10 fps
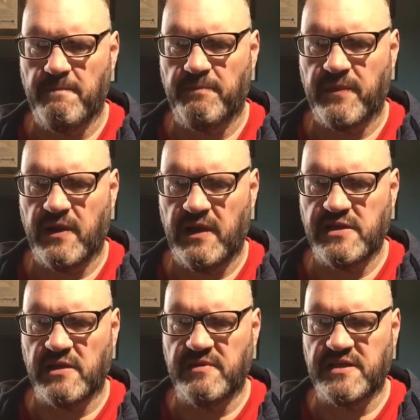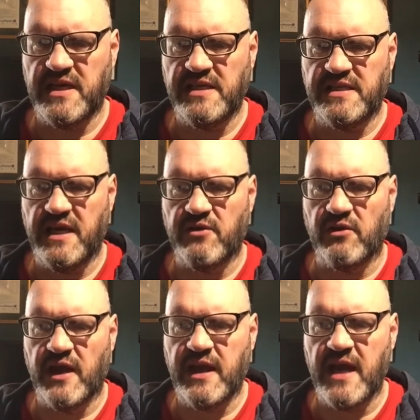And he shall besiege thee in all
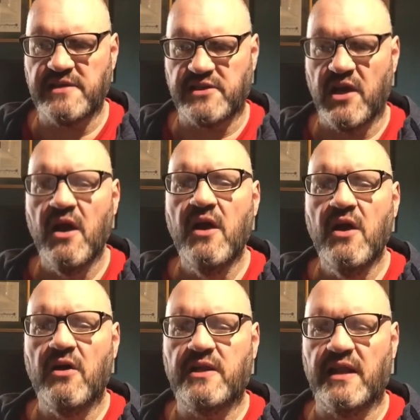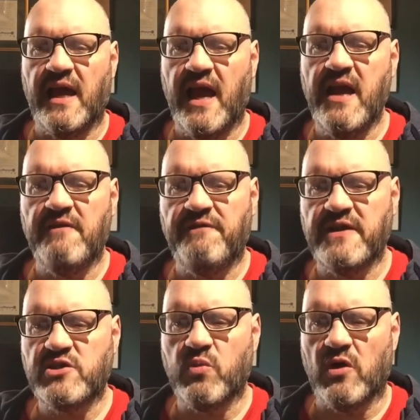thy gates, until thy high and
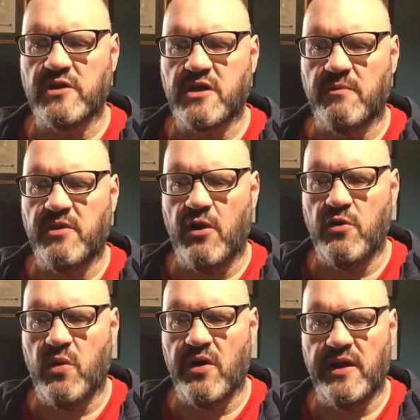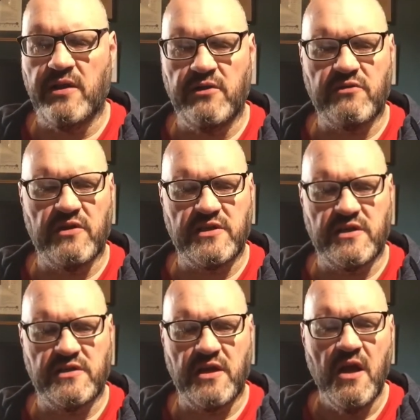fenced walls come down wherein thou
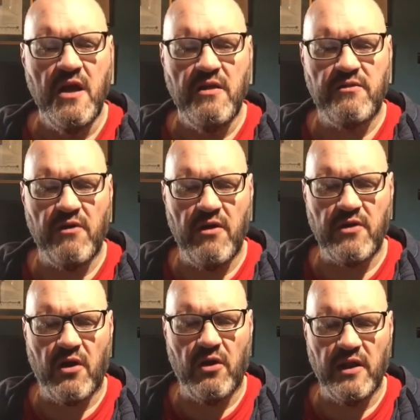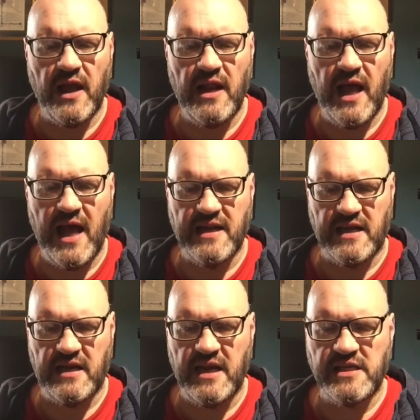trustest, throughout all thy land, and
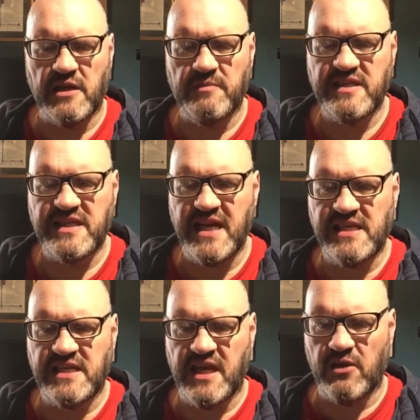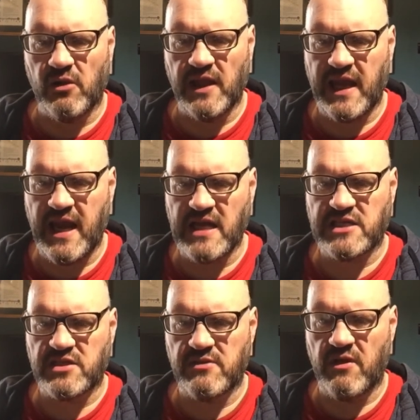he shall besiege thee in all thy gates
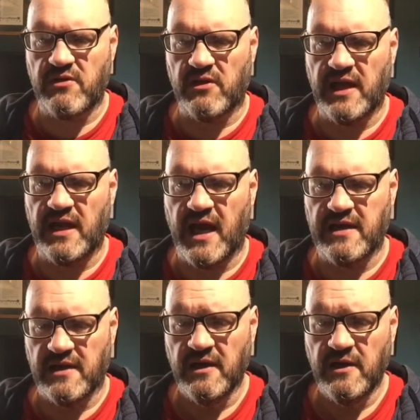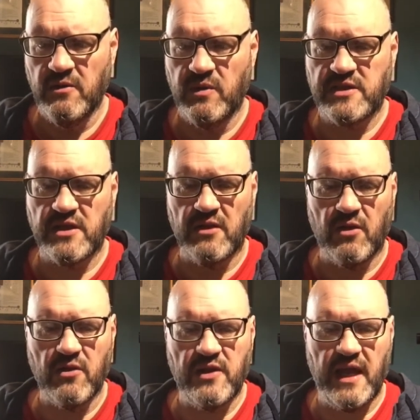throughout all thy land, which the
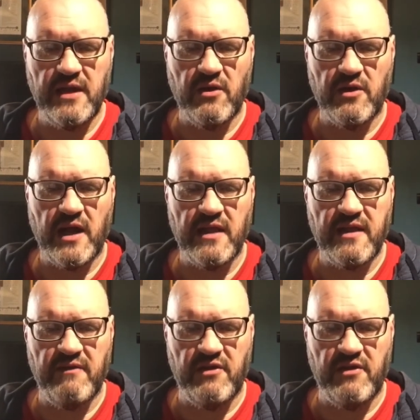Lord thy God hath given